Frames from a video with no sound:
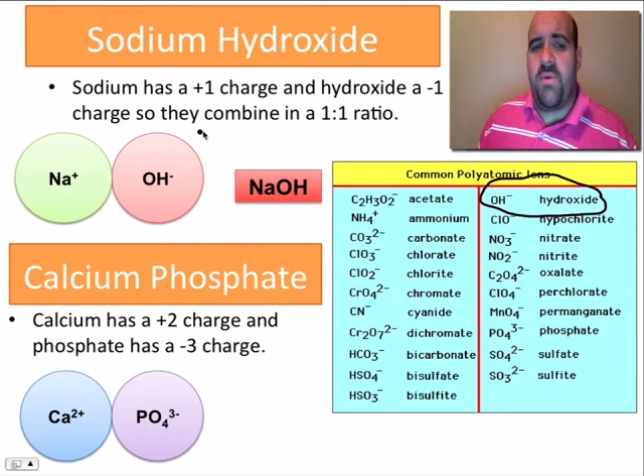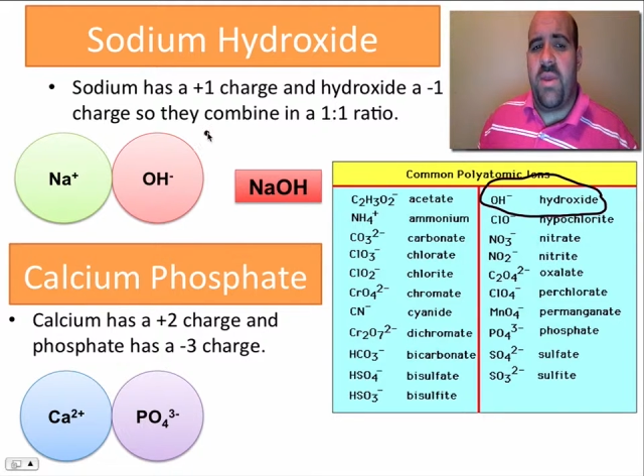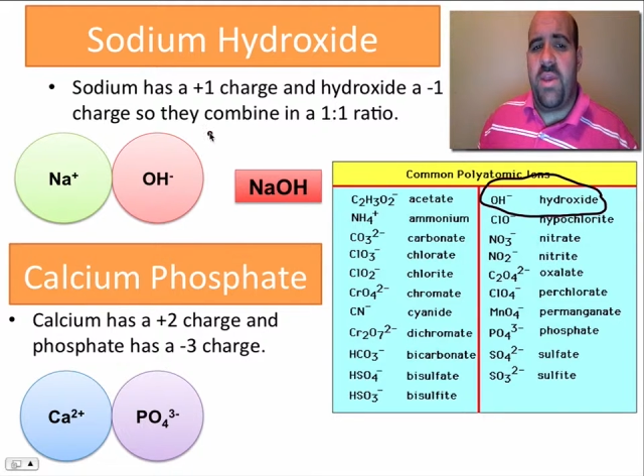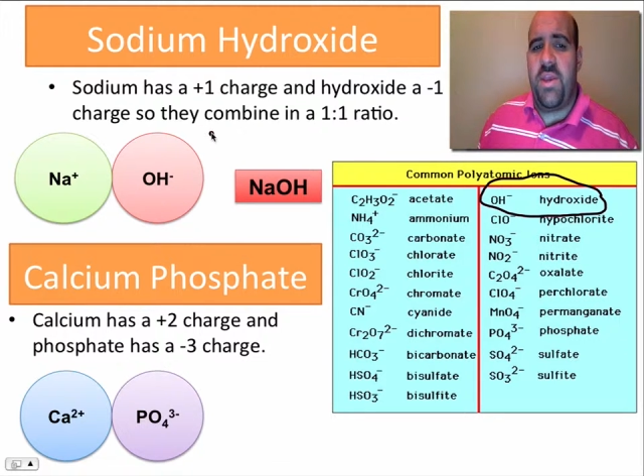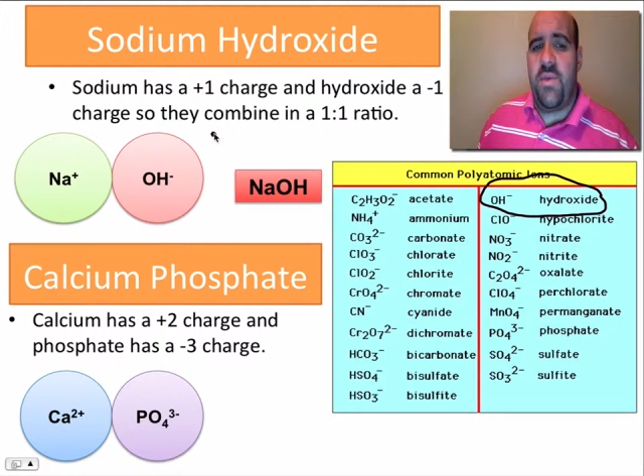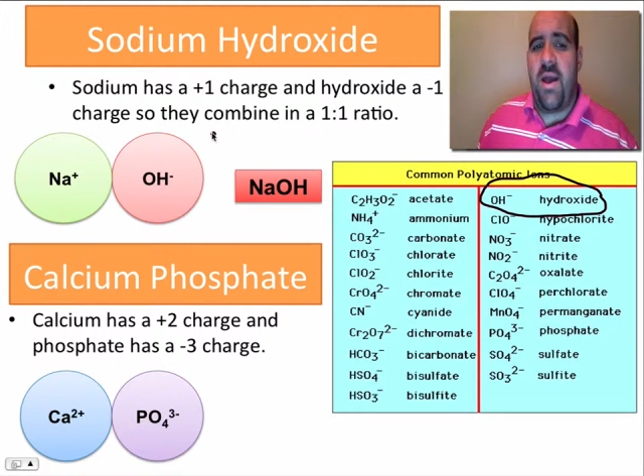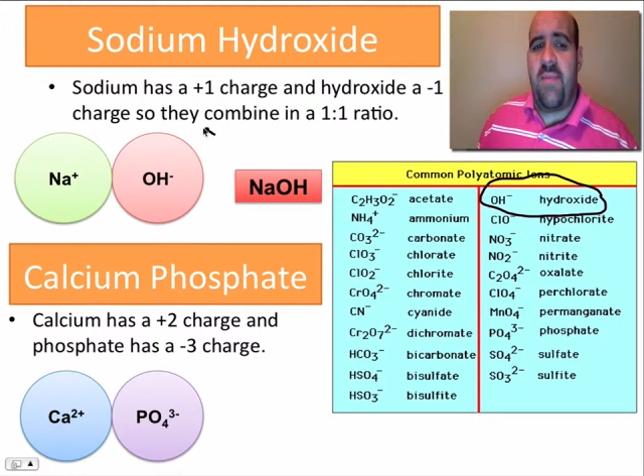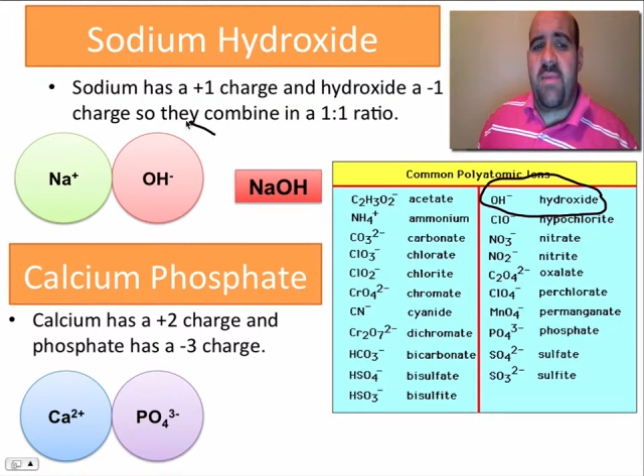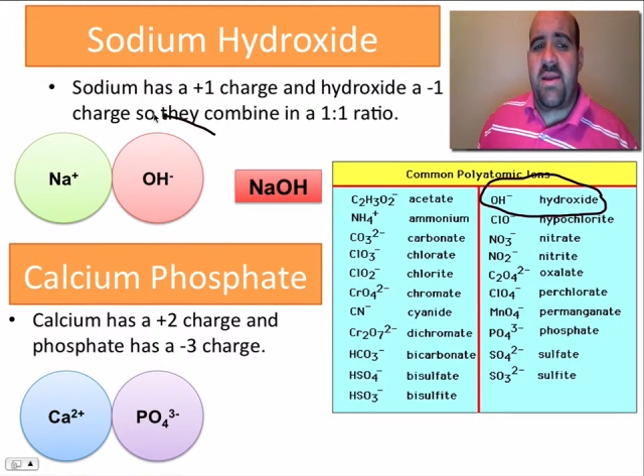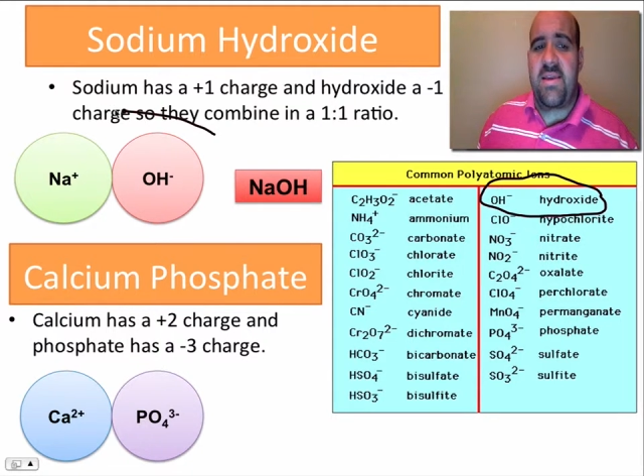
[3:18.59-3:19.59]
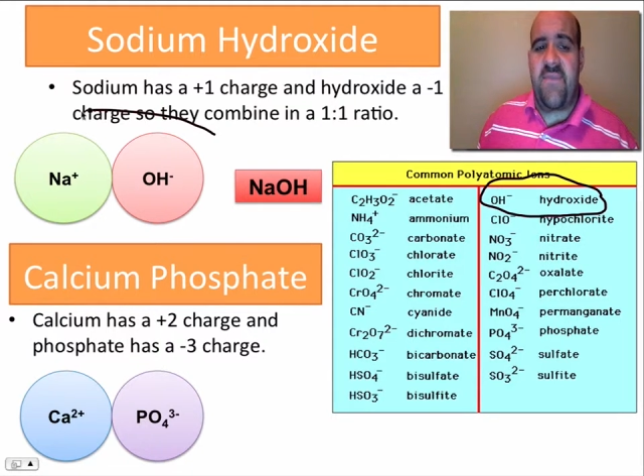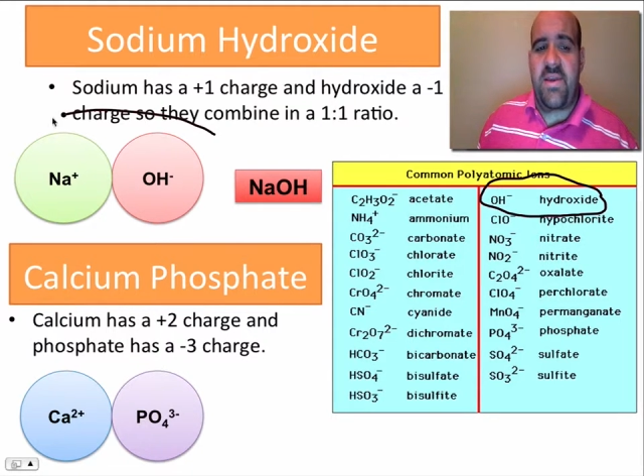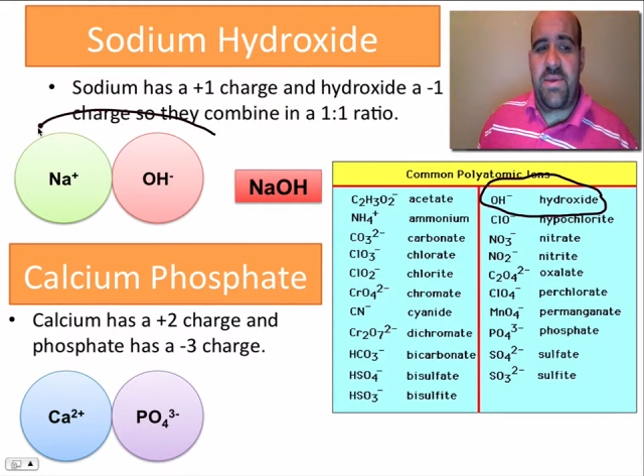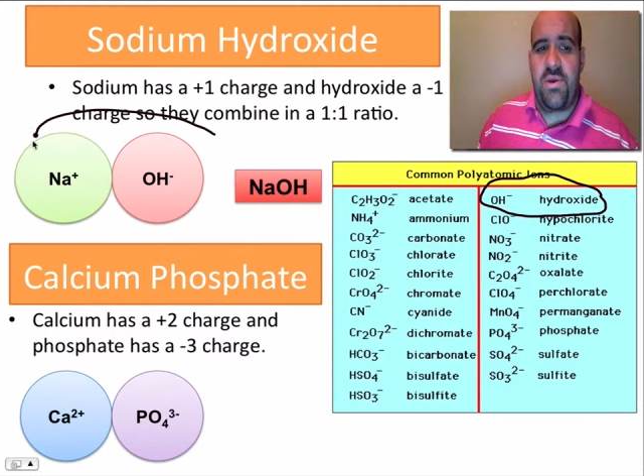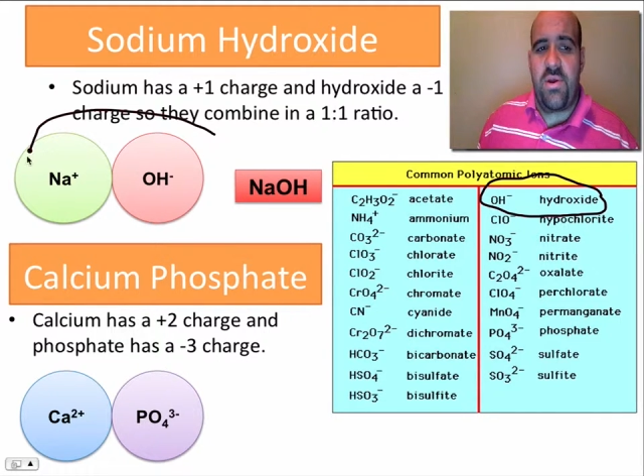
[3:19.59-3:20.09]
ratio. Why? Because if I
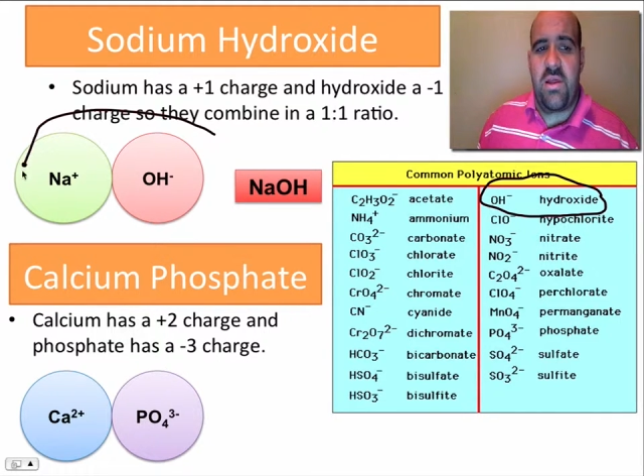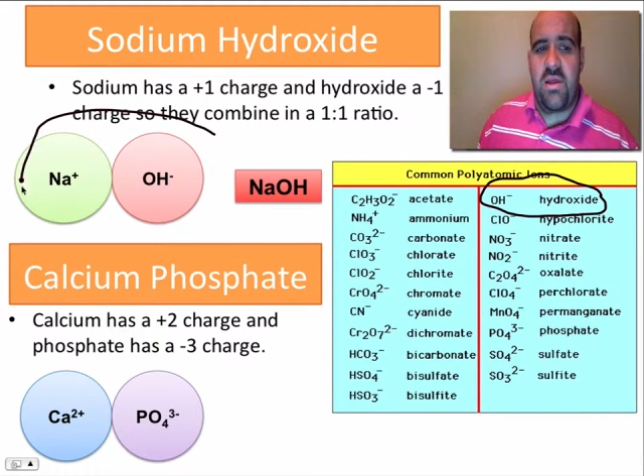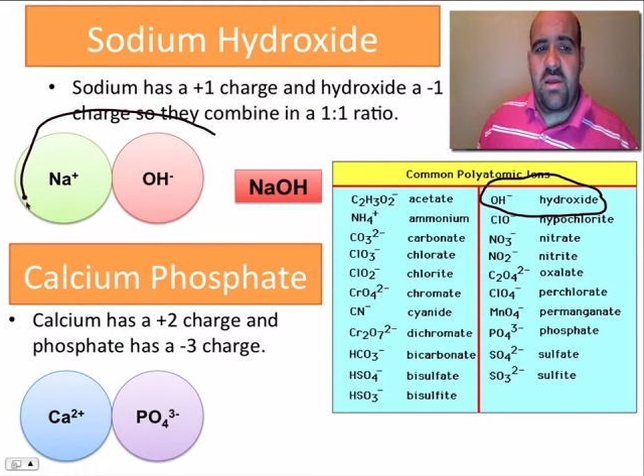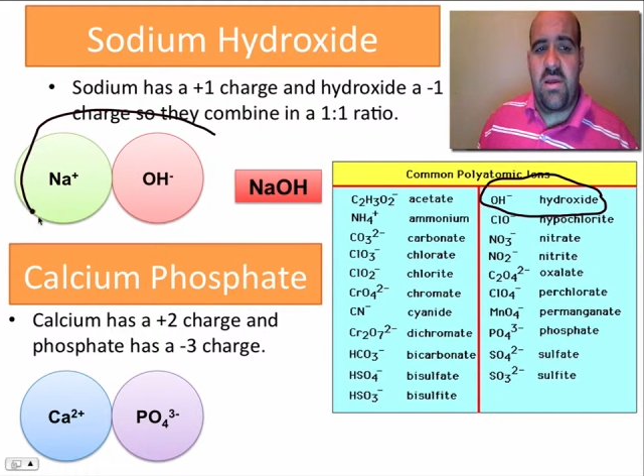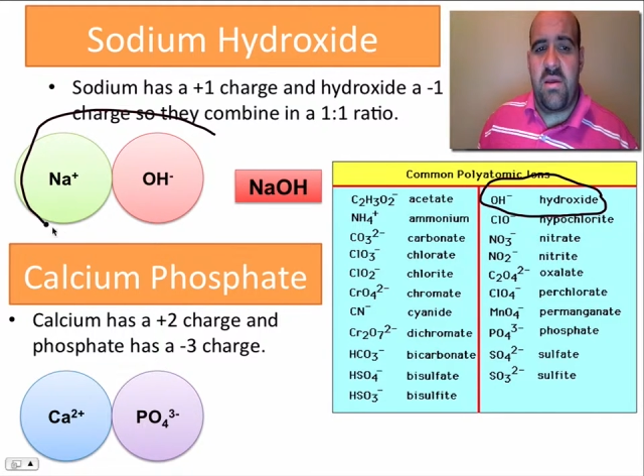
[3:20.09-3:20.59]
circle it,